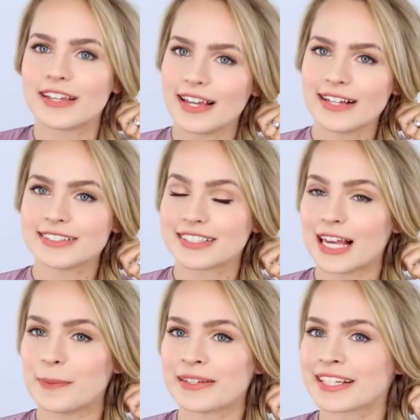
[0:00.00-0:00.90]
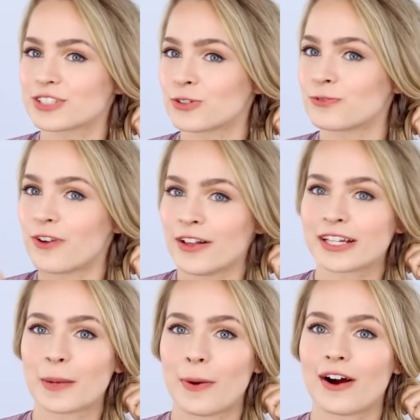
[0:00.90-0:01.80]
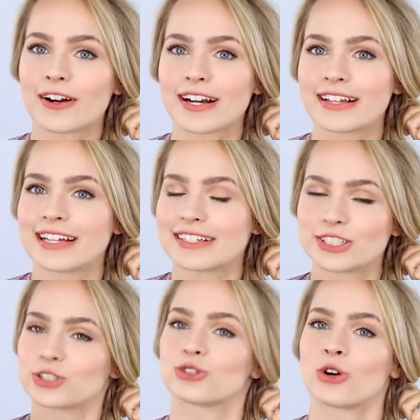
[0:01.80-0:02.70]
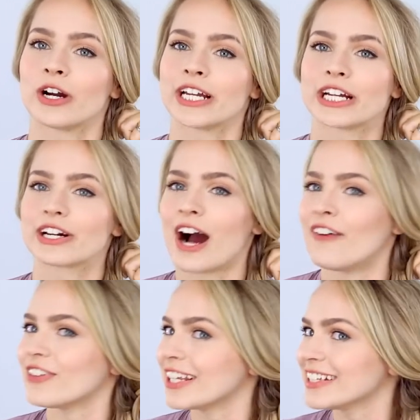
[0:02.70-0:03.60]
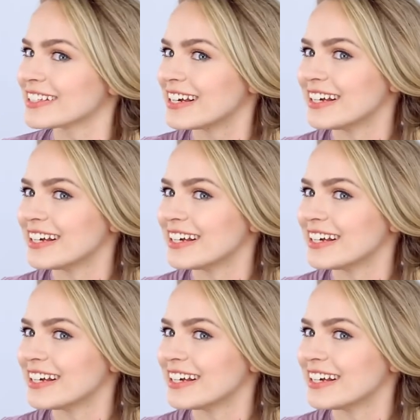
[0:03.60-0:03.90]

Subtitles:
key to keeping this from falling apart and like destroying your confidence